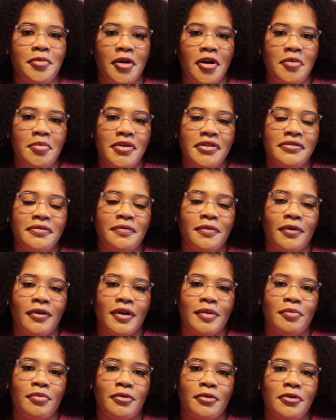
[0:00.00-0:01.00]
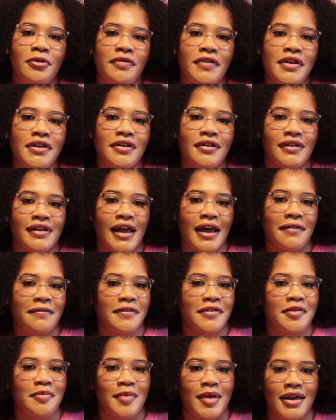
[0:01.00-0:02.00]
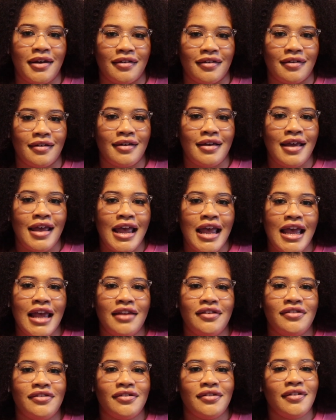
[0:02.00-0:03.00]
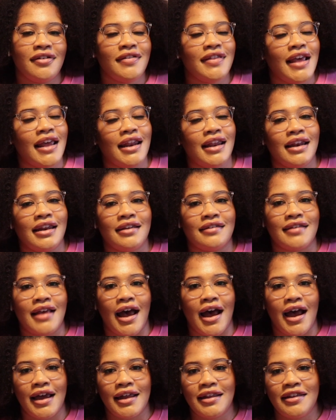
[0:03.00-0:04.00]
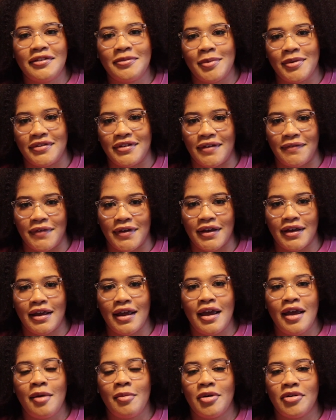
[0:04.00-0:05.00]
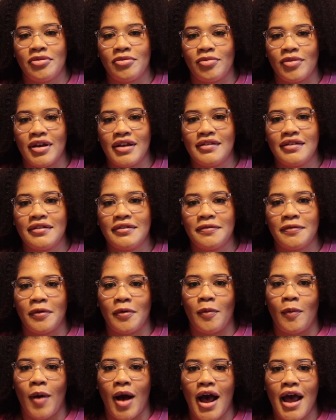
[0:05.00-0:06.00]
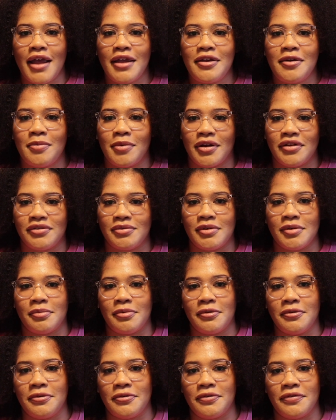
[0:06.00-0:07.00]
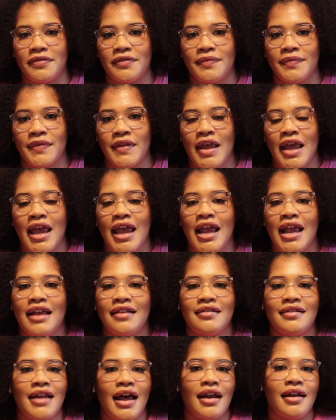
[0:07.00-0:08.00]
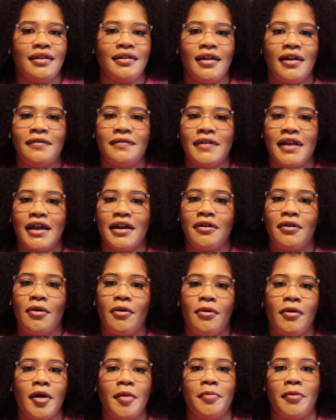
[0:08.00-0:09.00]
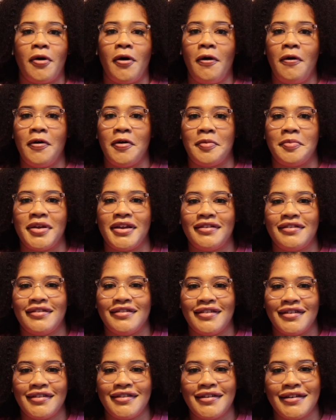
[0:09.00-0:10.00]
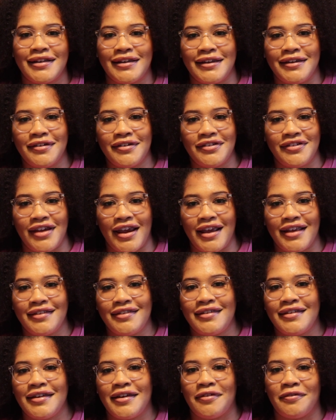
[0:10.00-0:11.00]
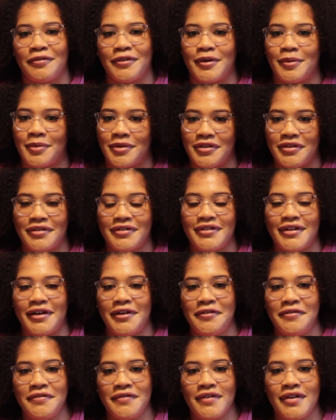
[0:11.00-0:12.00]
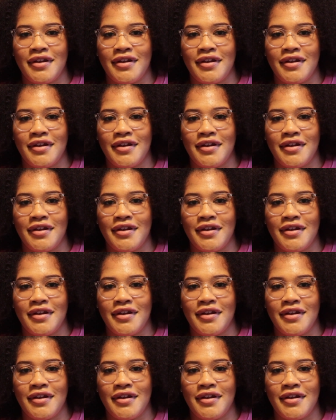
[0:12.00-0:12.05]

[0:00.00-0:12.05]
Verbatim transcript: purpose for improving your life for the better. Ensure that it is highly specific with reasons for why you want to improve. It's not a love letter or a poem, it's just a clear chance to get real with yourself.